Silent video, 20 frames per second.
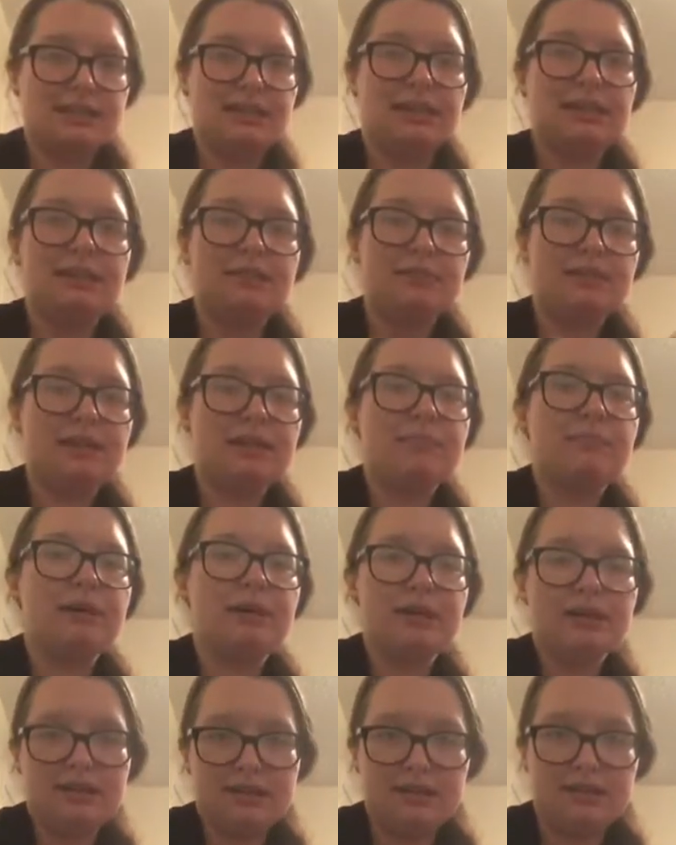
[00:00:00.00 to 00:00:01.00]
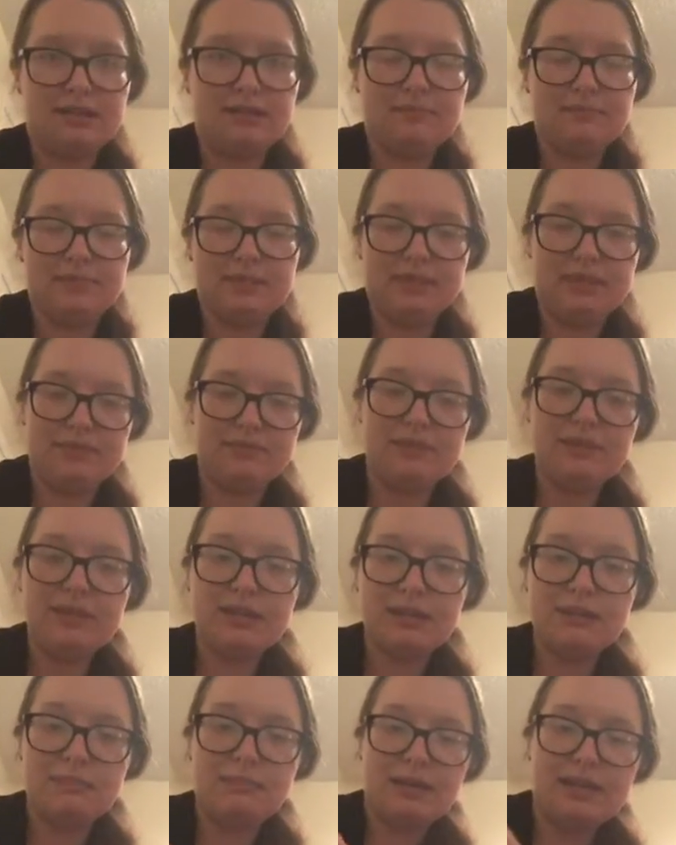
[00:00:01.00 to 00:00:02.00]
it can be a pendulum. Like if you
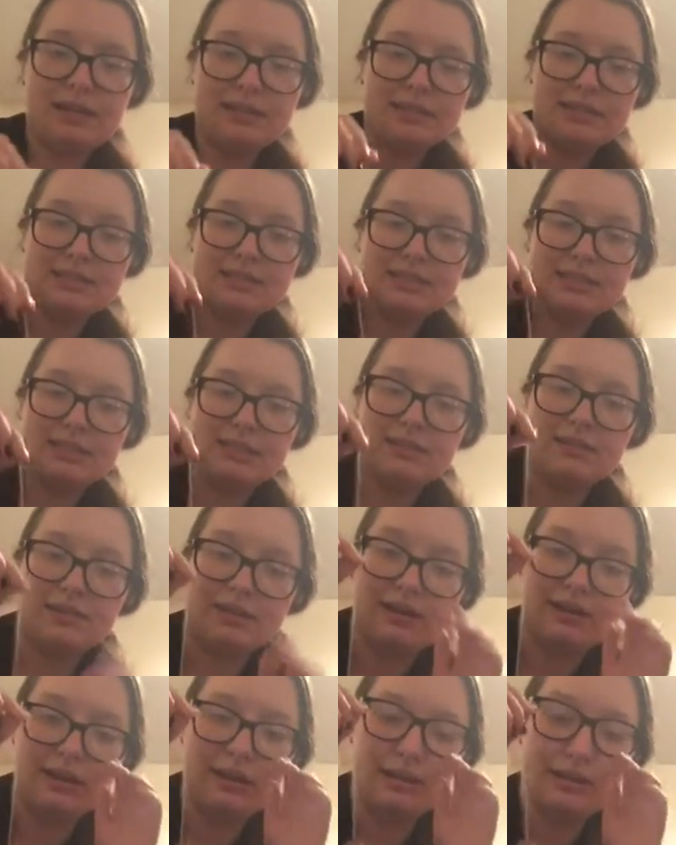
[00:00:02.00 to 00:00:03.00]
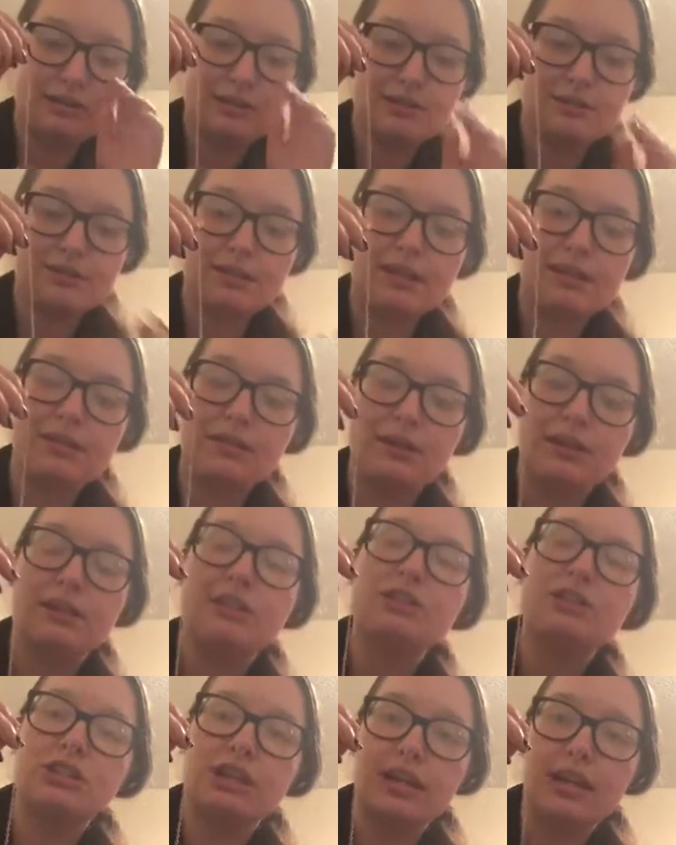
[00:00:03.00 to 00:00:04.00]
can balance it on a string or a
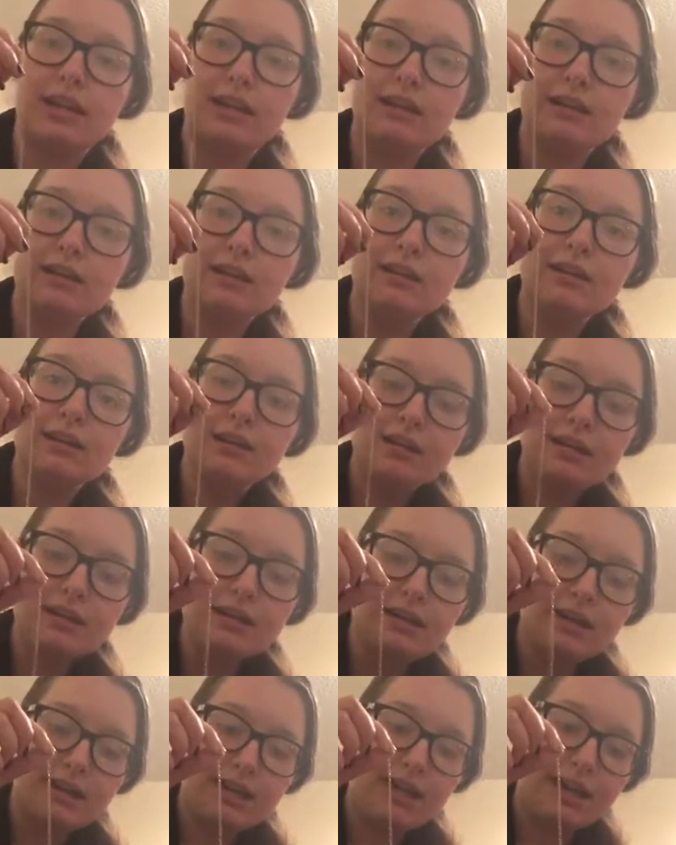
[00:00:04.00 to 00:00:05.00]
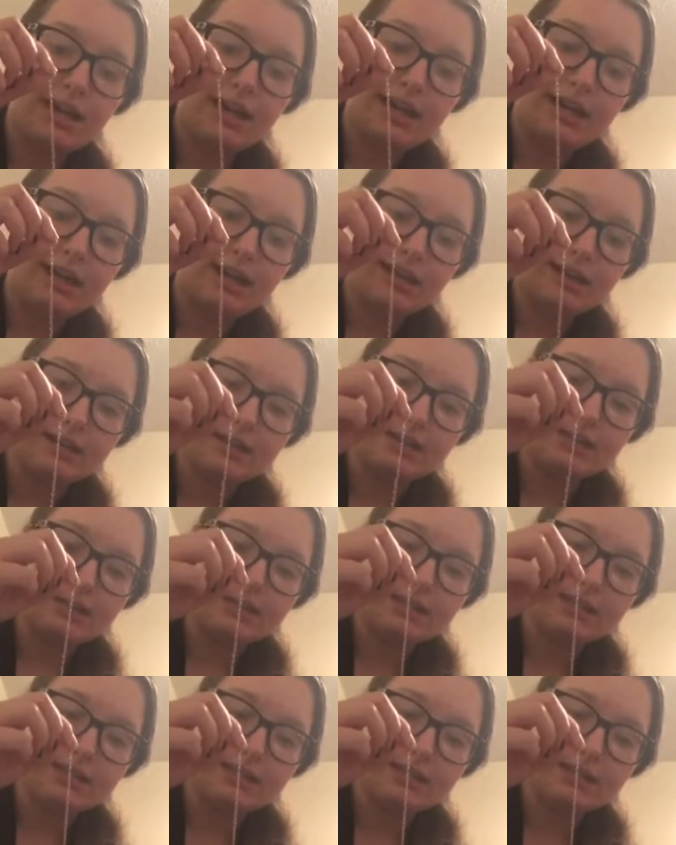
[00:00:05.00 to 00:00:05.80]
chain, and